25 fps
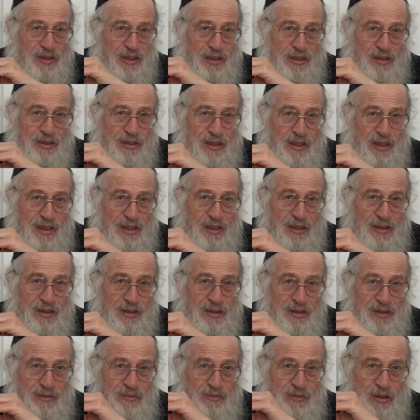
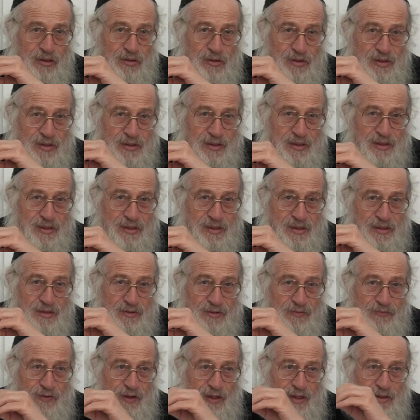Gentile, because this
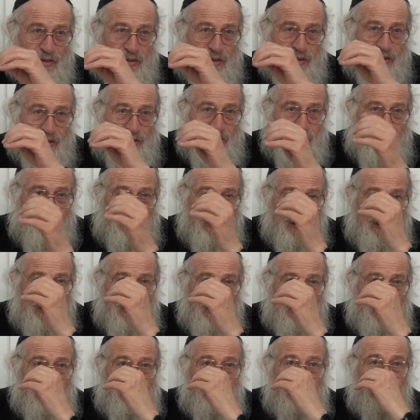they find in
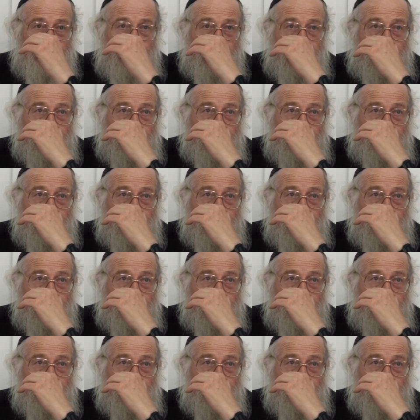the